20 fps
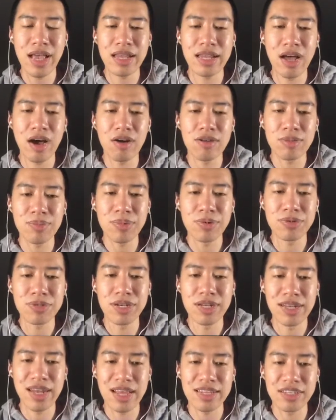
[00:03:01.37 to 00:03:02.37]
and output
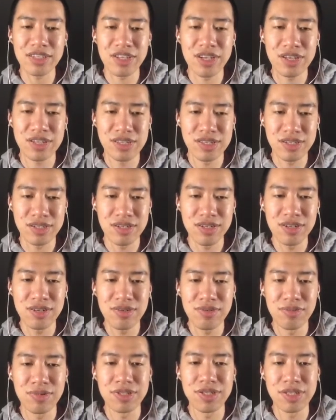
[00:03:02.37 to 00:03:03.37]
another tensor,
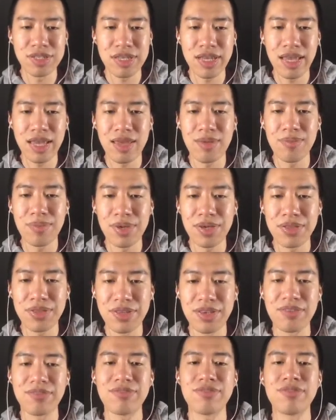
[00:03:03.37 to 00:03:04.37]
which is AB
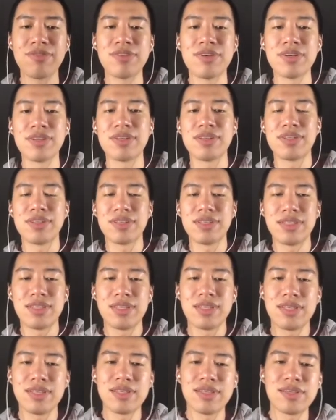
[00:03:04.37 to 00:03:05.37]
diff.
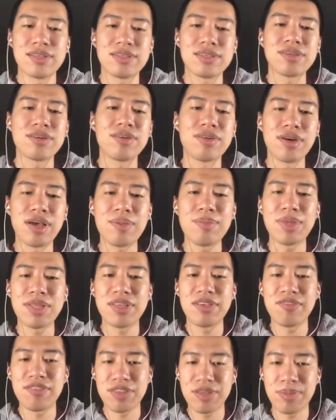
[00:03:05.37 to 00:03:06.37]
So AB
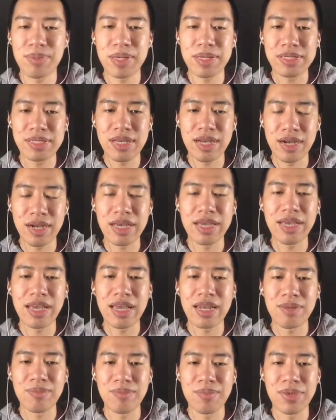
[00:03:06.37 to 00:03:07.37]
diff depends on A
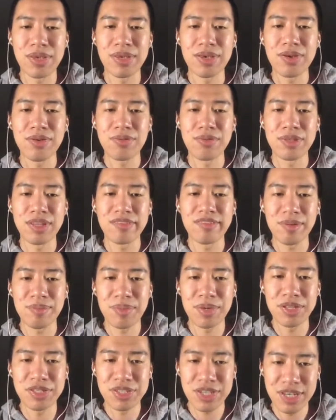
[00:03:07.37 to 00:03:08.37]
and B. Whenever
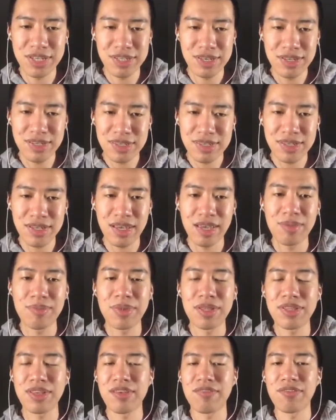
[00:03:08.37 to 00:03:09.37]
B changes,
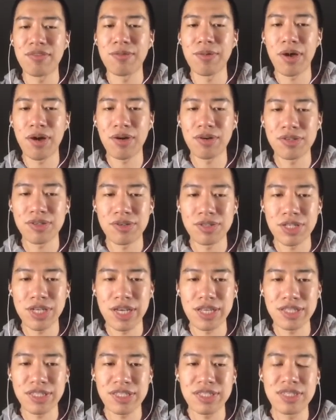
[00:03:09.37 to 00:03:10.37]
AB diff will also
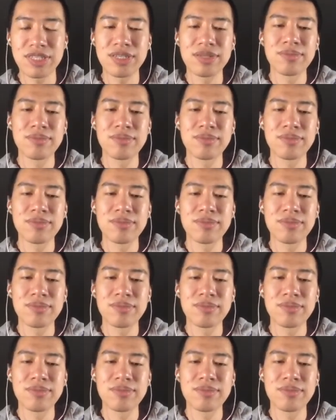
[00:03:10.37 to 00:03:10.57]
change.